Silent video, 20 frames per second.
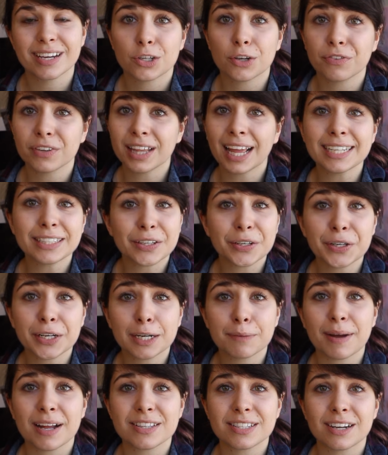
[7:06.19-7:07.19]
So if you like
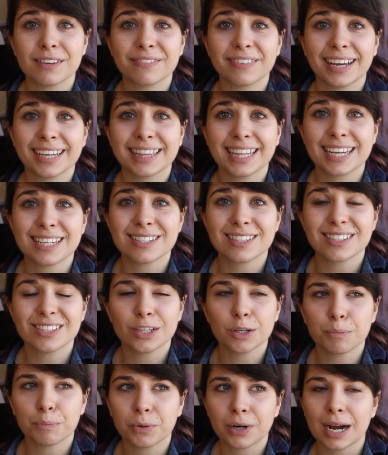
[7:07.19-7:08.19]
learning about stuff like this,
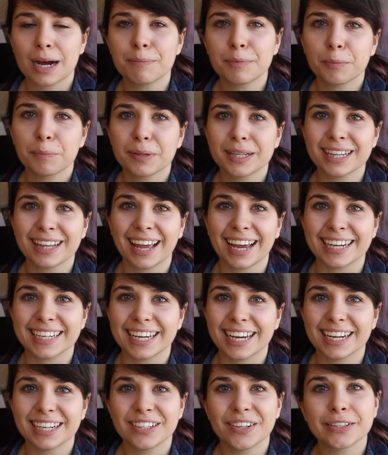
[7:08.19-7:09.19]
you'll probably like
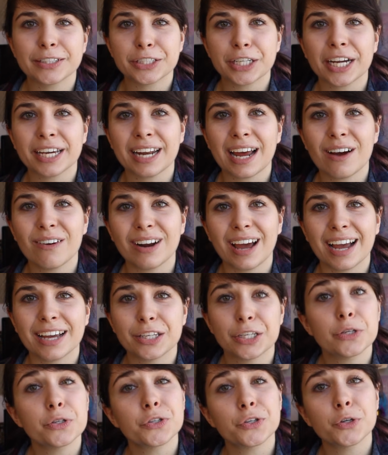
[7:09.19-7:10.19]
it. You can check it out at
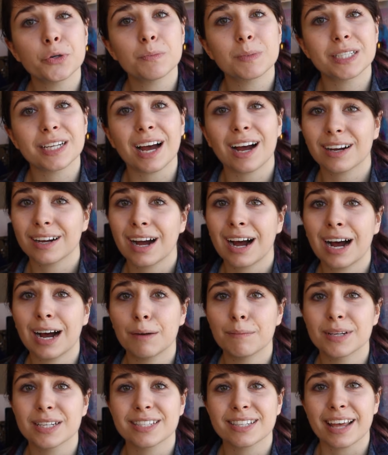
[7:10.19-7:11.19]
youtube dot
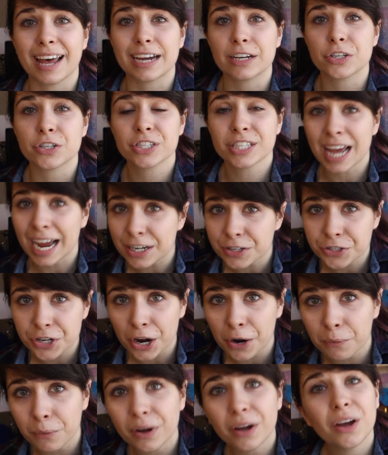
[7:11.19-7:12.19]
com slash
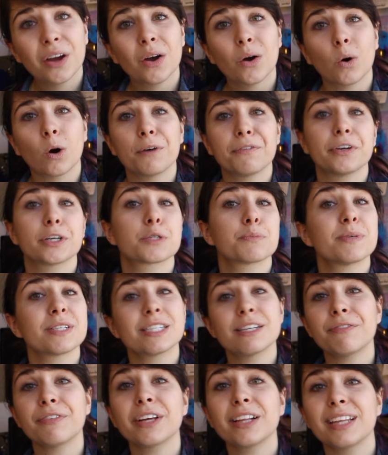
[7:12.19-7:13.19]
scishow, or if you're
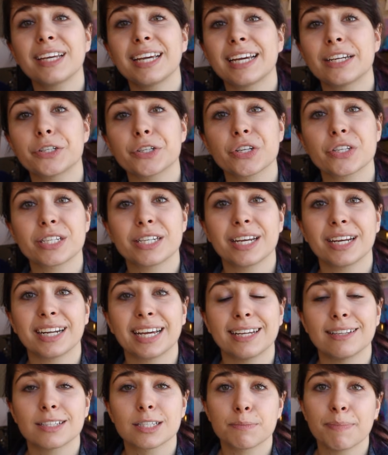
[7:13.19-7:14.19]
specific specifically interested
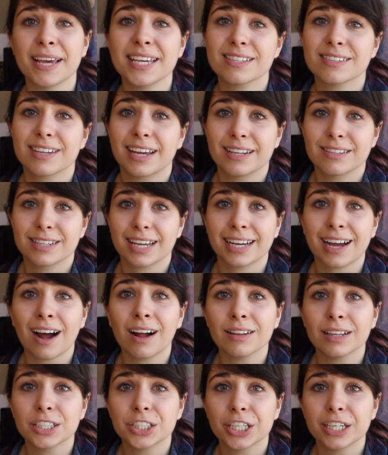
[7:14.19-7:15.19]
in space and
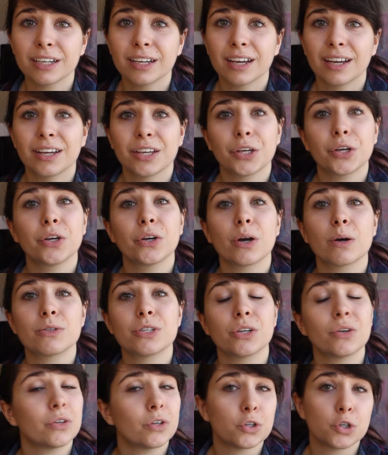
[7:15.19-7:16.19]
psychology, you can go
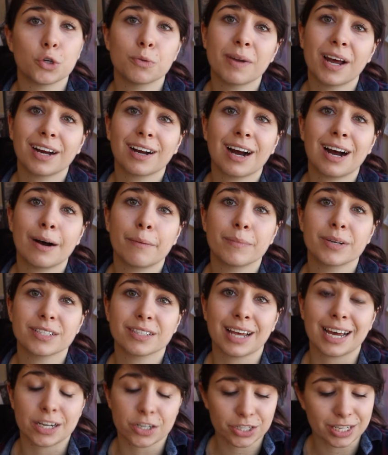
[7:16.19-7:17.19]
to youtube dot com
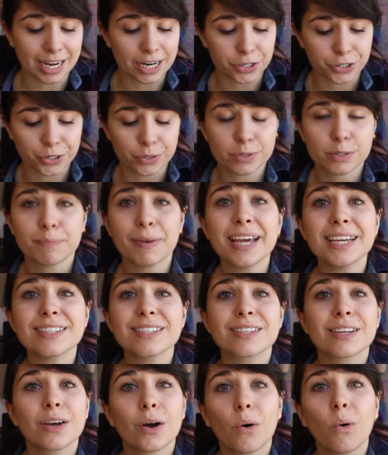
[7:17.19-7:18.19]
slash scishow
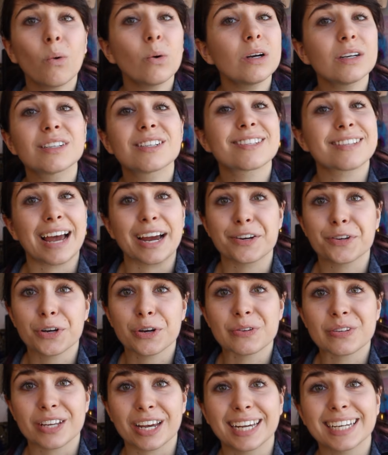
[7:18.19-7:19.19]
space or
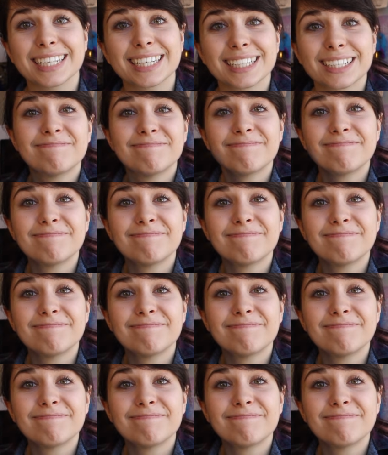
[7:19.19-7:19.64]
scishow psych.